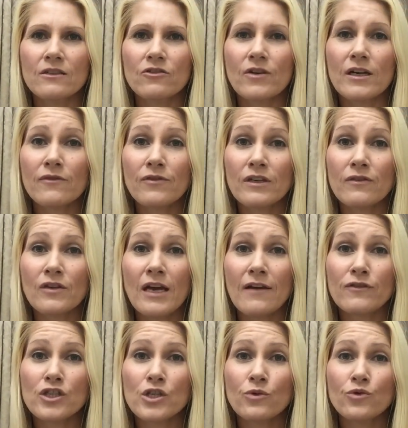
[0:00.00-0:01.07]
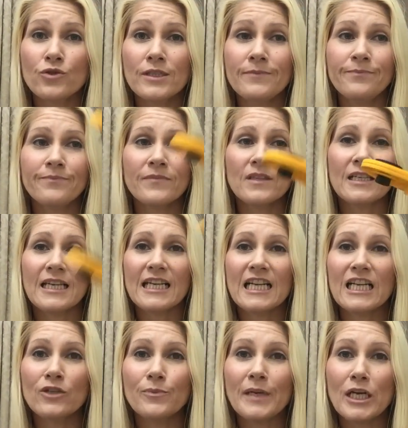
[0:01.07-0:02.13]
Great for if you have children, get a
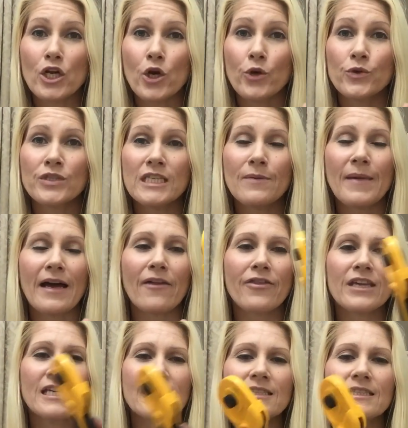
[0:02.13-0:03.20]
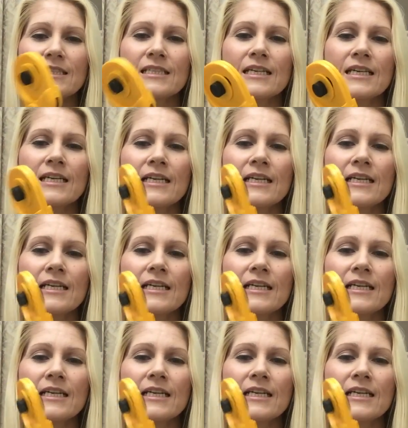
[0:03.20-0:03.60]
little bit nosy about things.